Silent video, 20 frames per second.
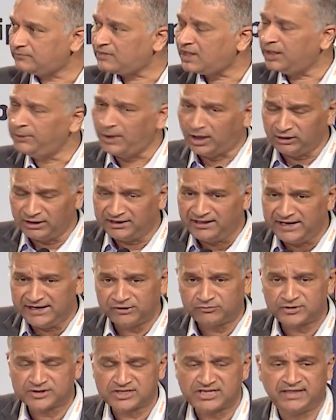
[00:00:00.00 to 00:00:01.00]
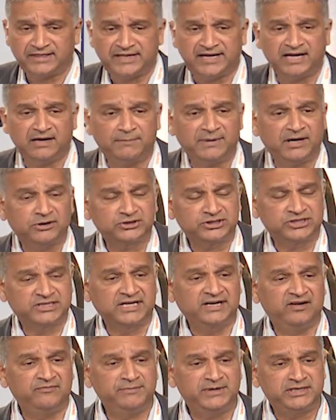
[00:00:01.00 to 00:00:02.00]
Now, another interesting thing about the
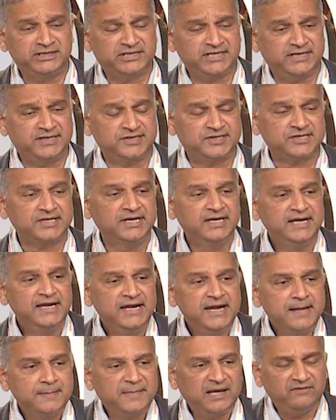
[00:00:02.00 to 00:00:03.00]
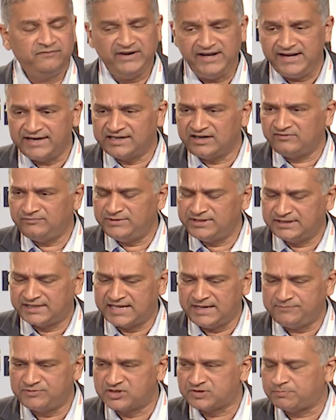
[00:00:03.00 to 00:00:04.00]
government is that when the government
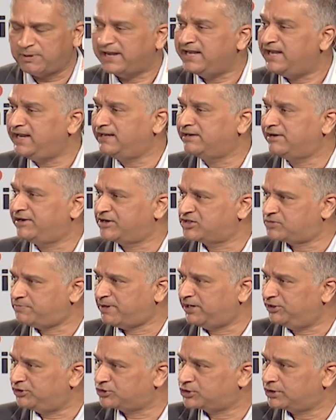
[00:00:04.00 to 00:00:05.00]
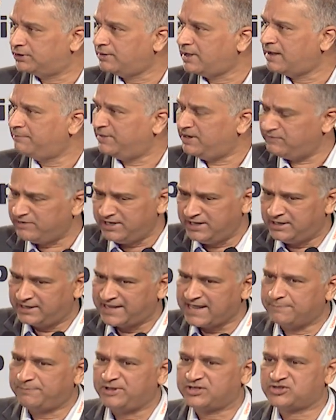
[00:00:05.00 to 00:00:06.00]
keeps spending their expenditure, I mean, when the
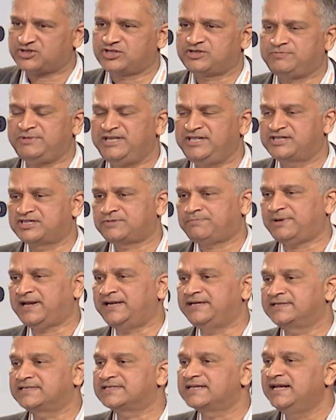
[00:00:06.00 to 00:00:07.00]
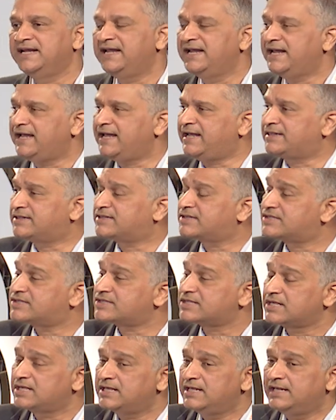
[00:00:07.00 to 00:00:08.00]
capex is being spent, it
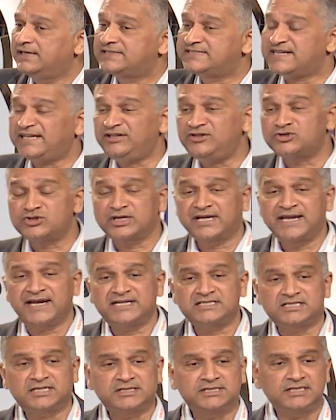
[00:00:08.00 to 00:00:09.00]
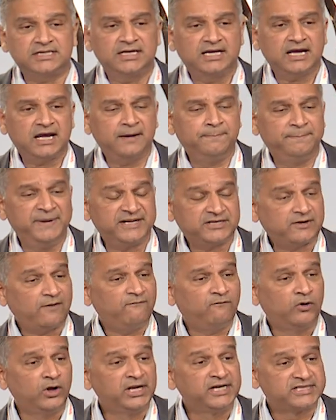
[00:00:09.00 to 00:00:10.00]
tends to get a bit
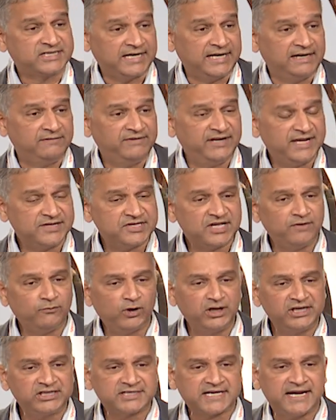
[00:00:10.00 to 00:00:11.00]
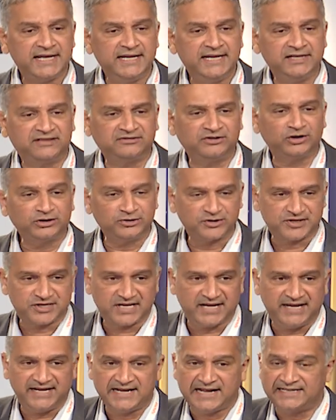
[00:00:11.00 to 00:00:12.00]
volatile. When I say volatile, it's not to
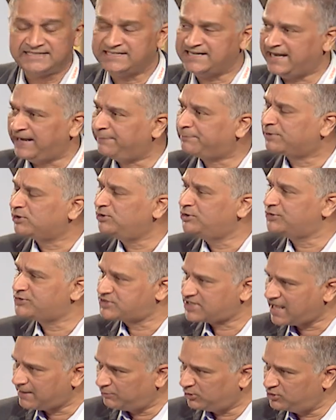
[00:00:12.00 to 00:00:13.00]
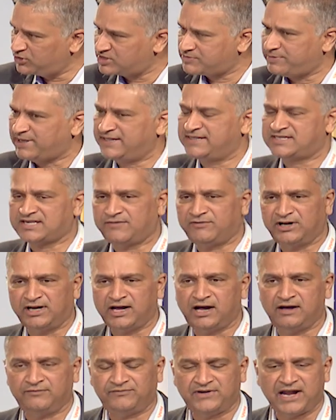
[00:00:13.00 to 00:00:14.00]
say that in April you say I'm going to spend
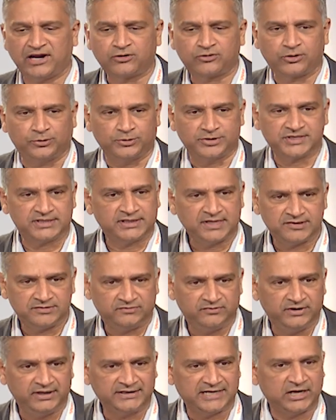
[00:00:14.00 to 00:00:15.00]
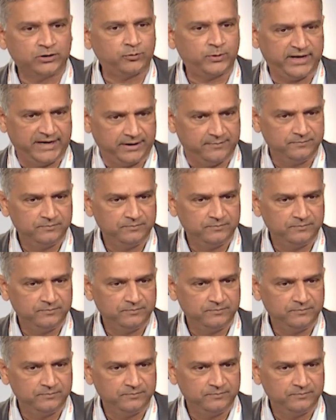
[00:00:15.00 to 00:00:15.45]
7.5 lakh crores. It doesn't work that way.